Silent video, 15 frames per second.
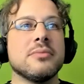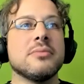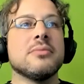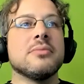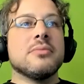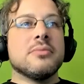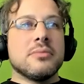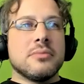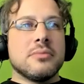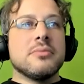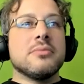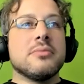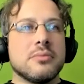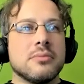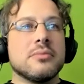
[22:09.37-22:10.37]

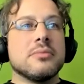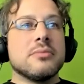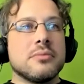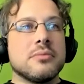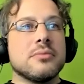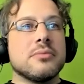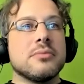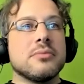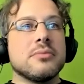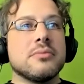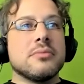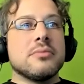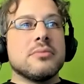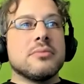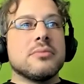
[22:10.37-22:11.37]

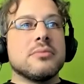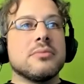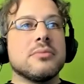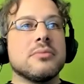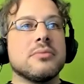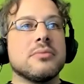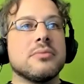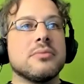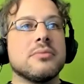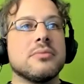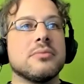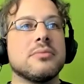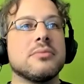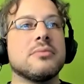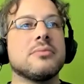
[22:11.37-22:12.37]

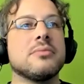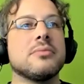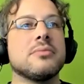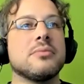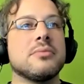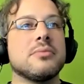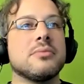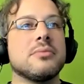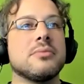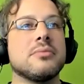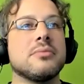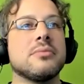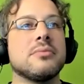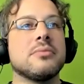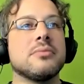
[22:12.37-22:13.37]

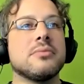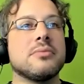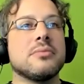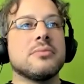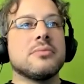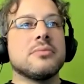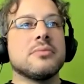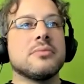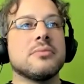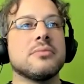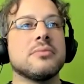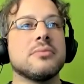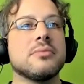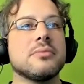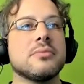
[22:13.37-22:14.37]

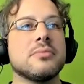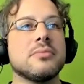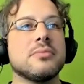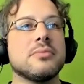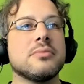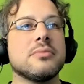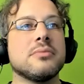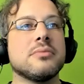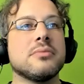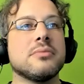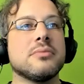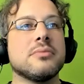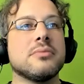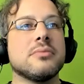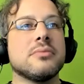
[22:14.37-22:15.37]

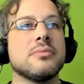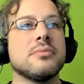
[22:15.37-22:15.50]
(not speaking)